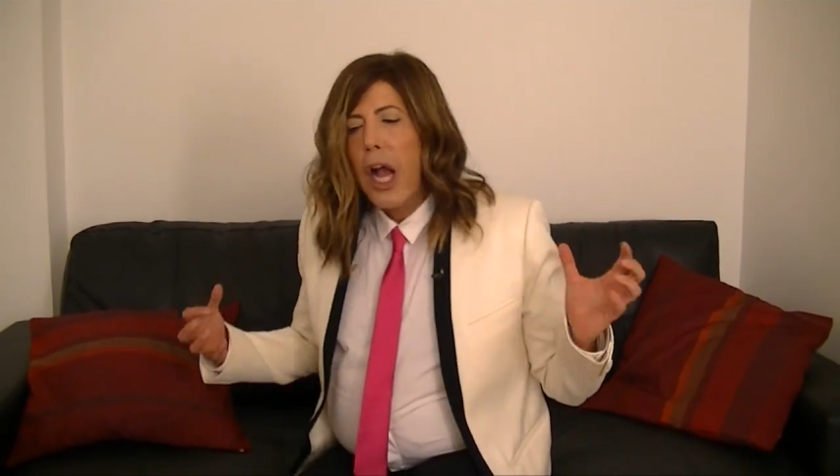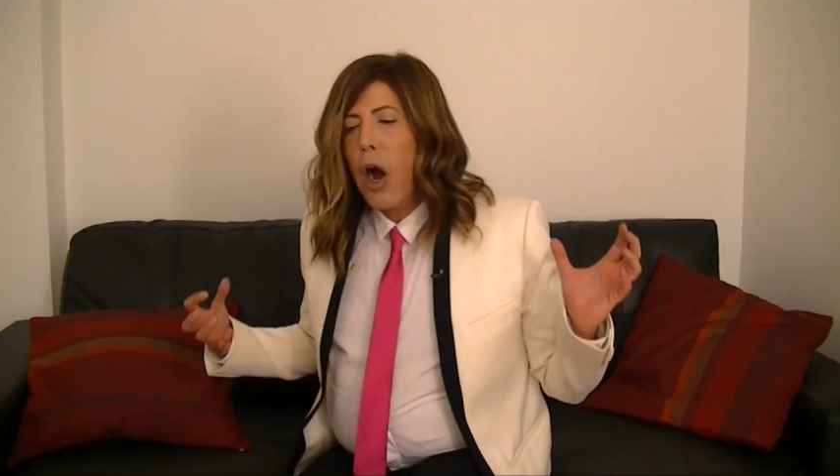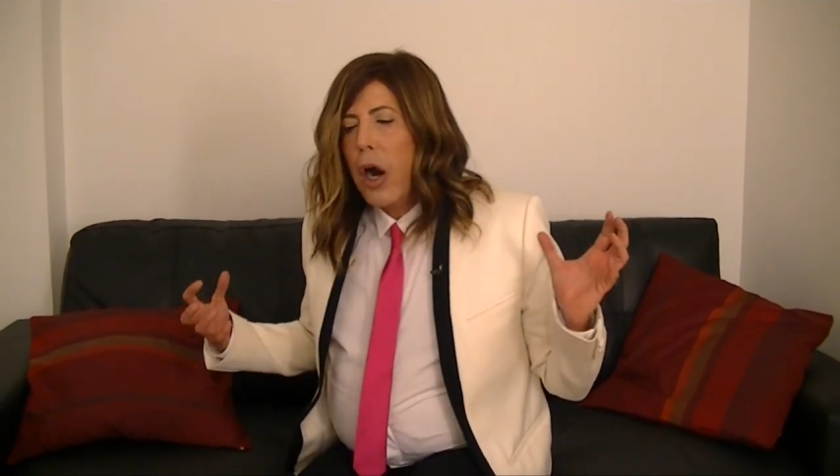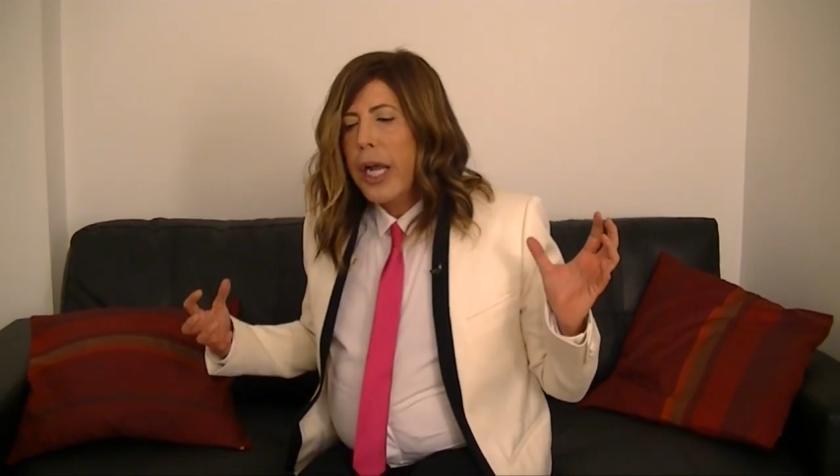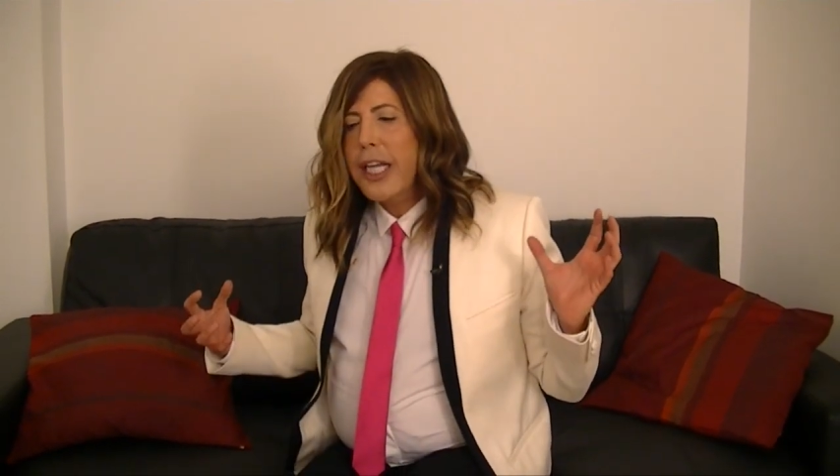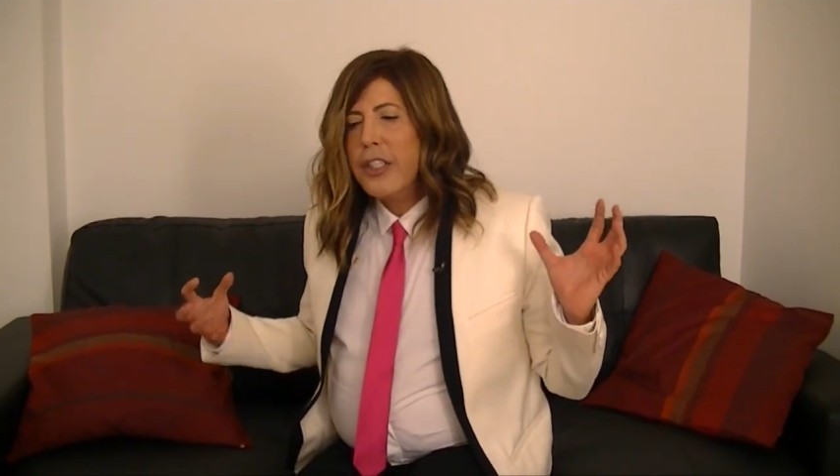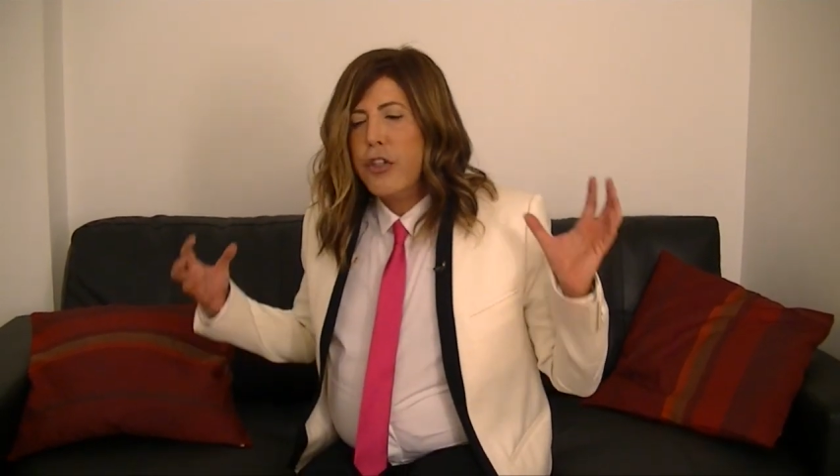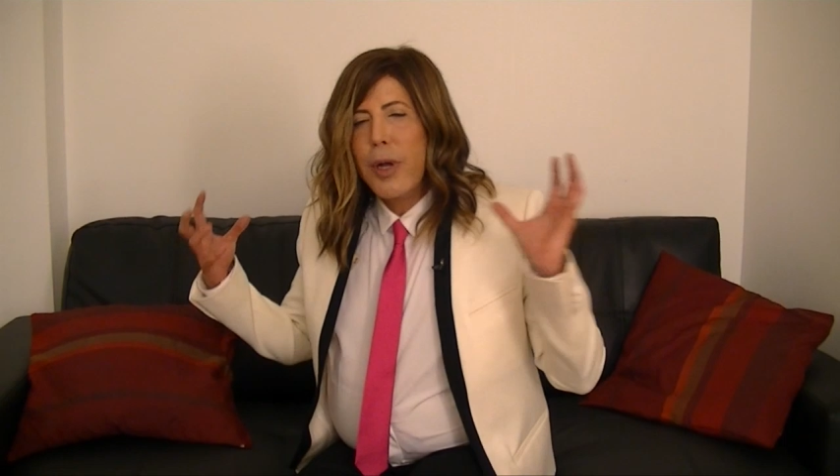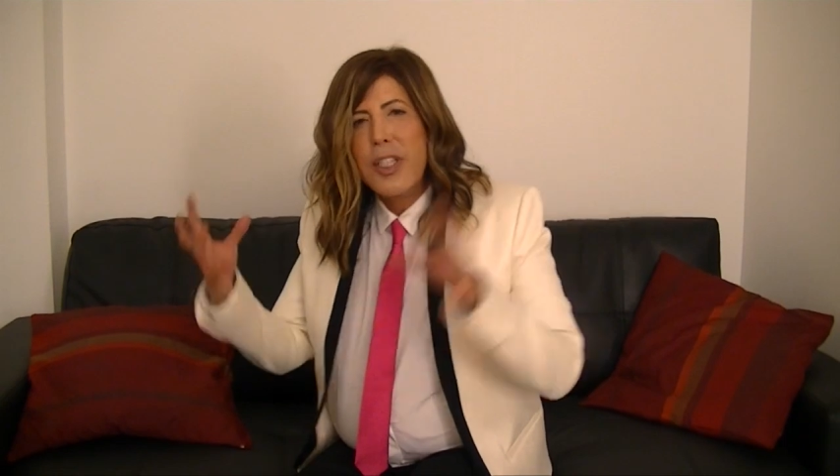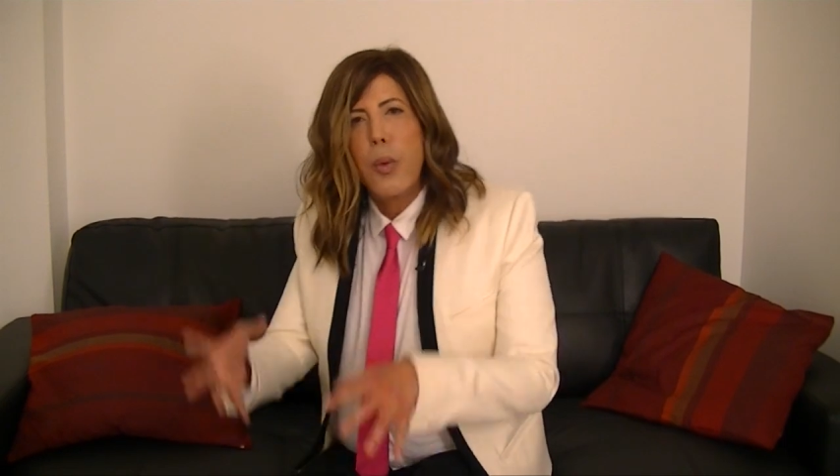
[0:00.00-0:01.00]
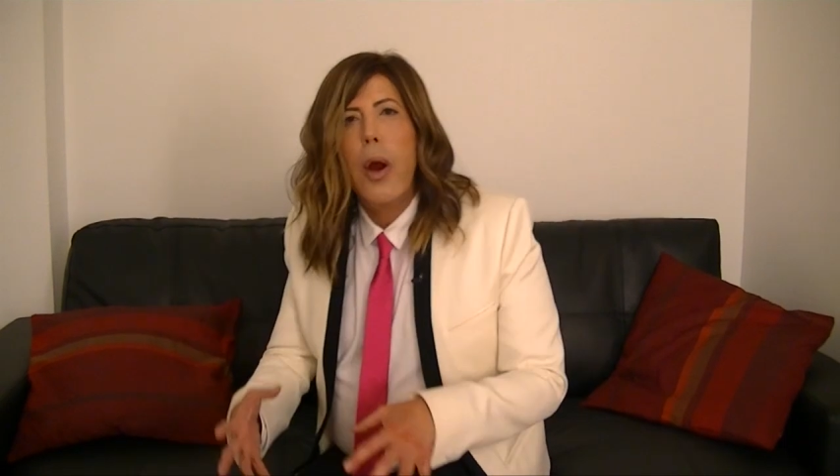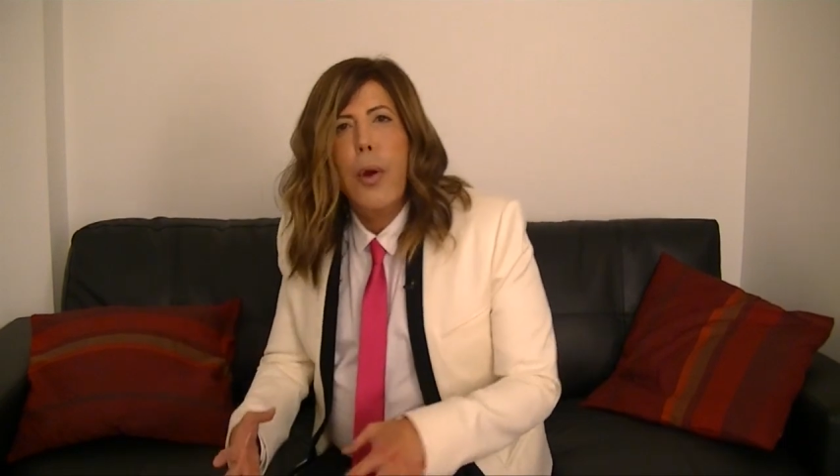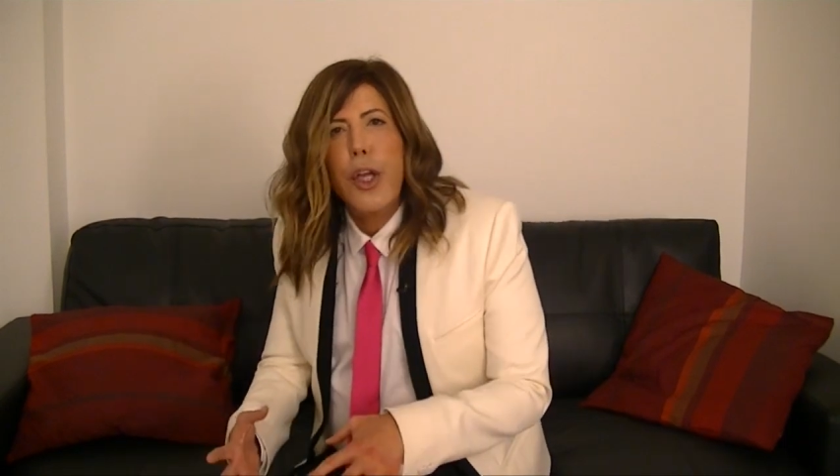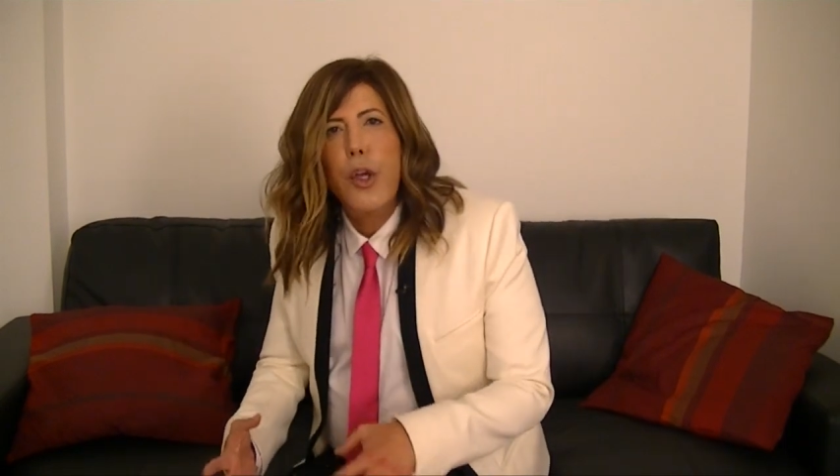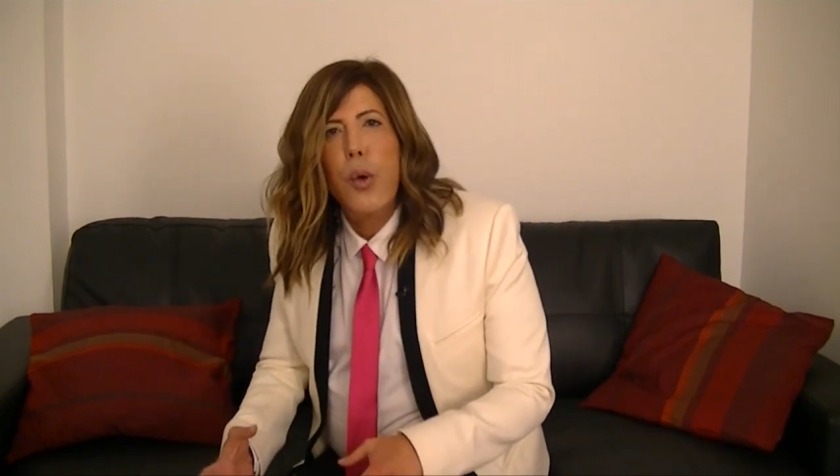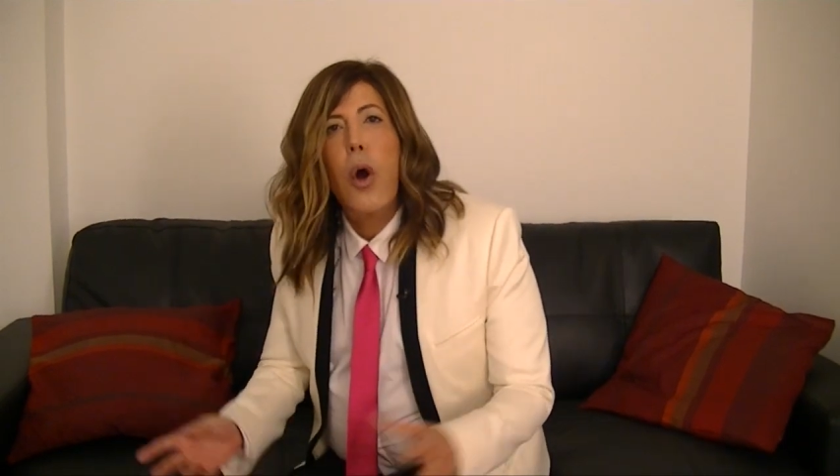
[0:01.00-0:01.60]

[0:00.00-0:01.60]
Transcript: are is the dress wearing you?